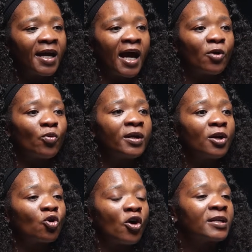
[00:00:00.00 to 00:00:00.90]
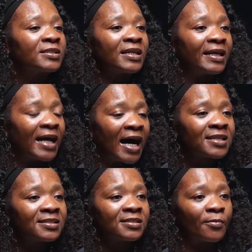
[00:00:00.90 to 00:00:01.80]
And when the God is in
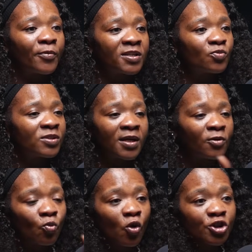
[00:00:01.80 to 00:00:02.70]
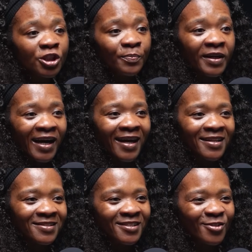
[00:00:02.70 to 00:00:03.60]
us is suppressed, we start worshipping
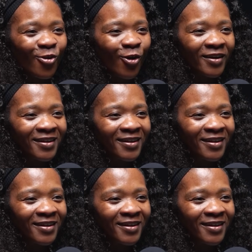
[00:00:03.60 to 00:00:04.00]
others as God.